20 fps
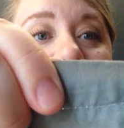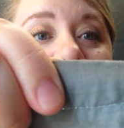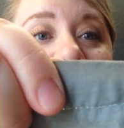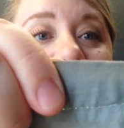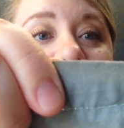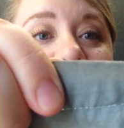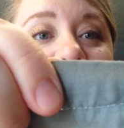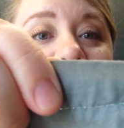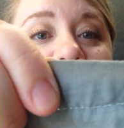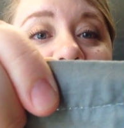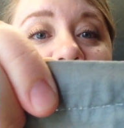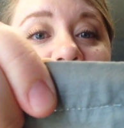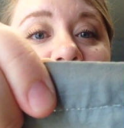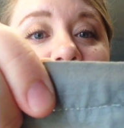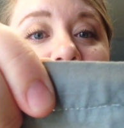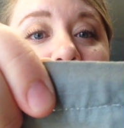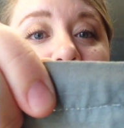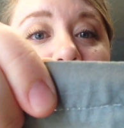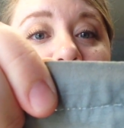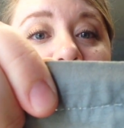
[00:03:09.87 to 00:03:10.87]
they just had
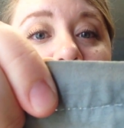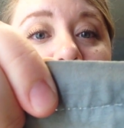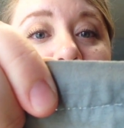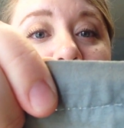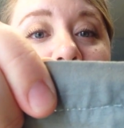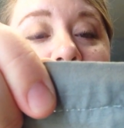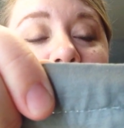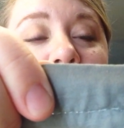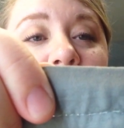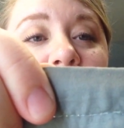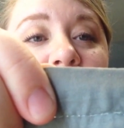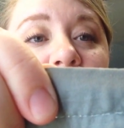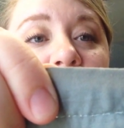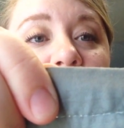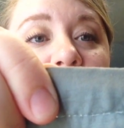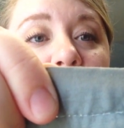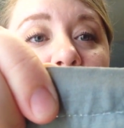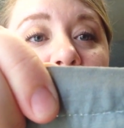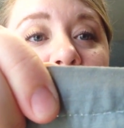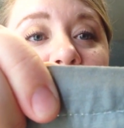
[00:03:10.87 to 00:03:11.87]
the brackets
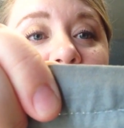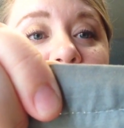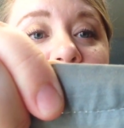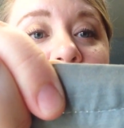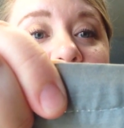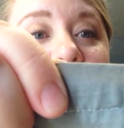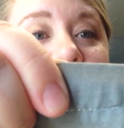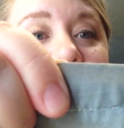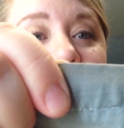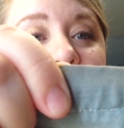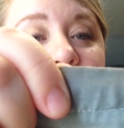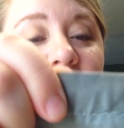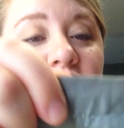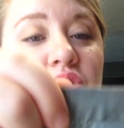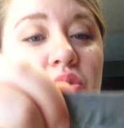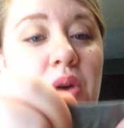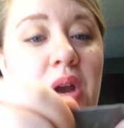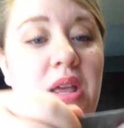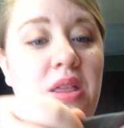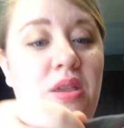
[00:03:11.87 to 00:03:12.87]
on the one side and
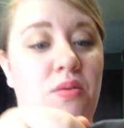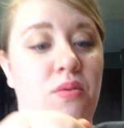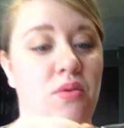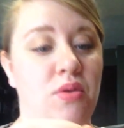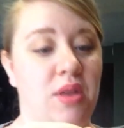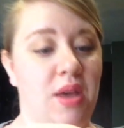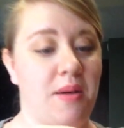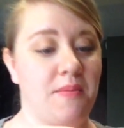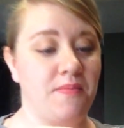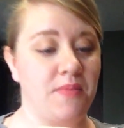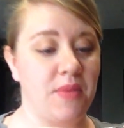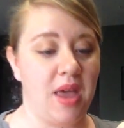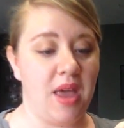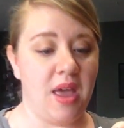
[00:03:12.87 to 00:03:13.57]
stitched right through them.